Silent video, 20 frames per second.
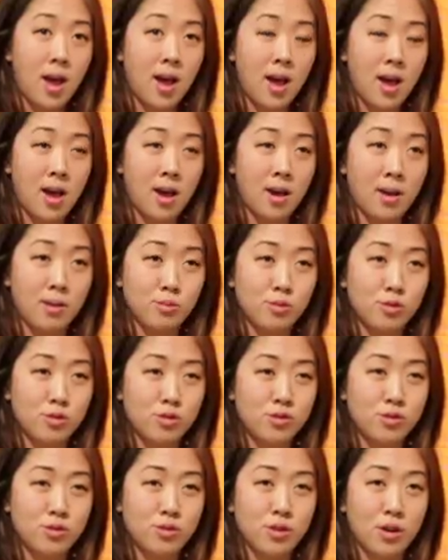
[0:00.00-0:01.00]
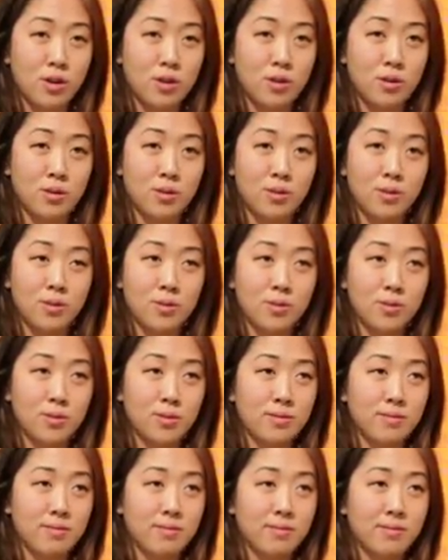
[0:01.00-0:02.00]
Um, so
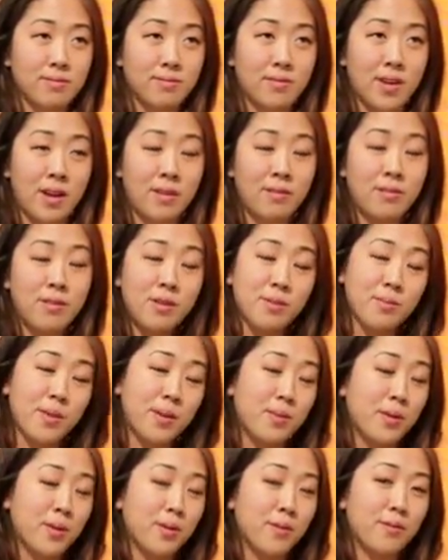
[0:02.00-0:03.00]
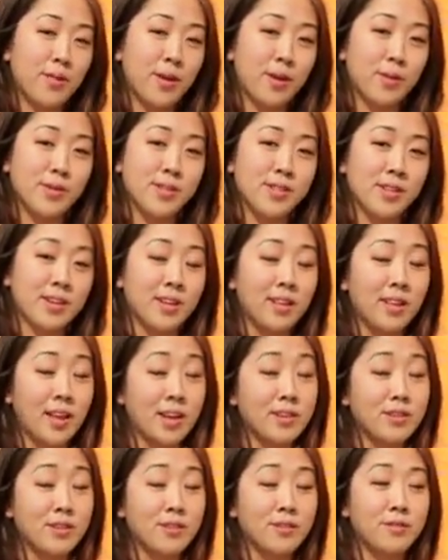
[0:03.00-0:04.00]
I don't know. Maybe if there was a
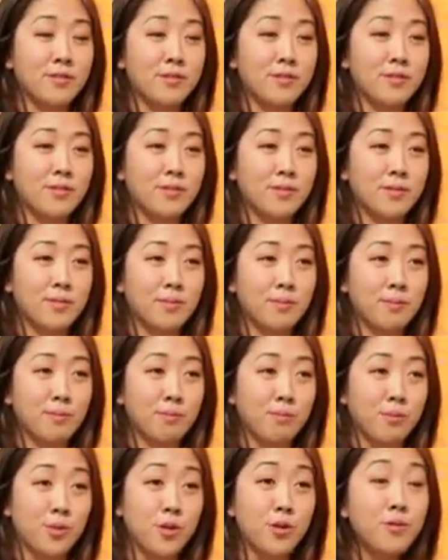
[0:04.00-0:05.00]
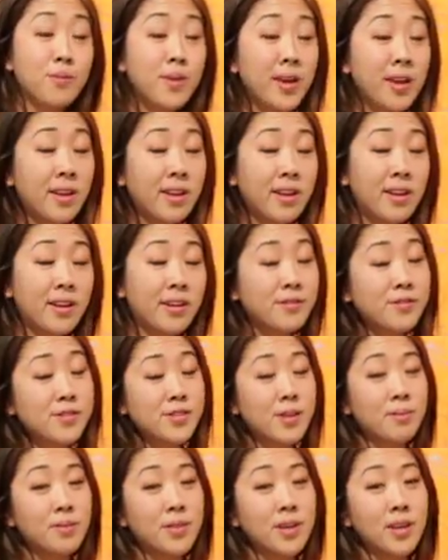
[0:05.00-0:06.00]
collective movement of
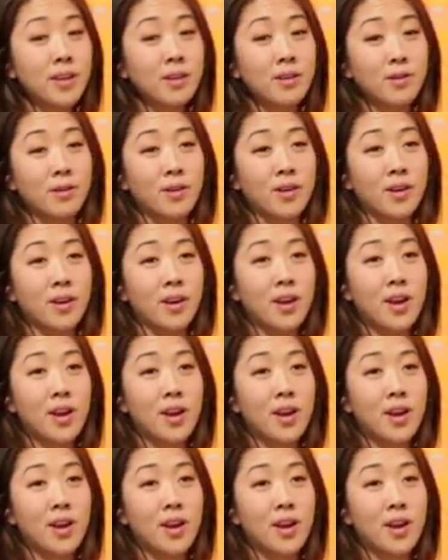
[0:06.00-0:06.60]
something, or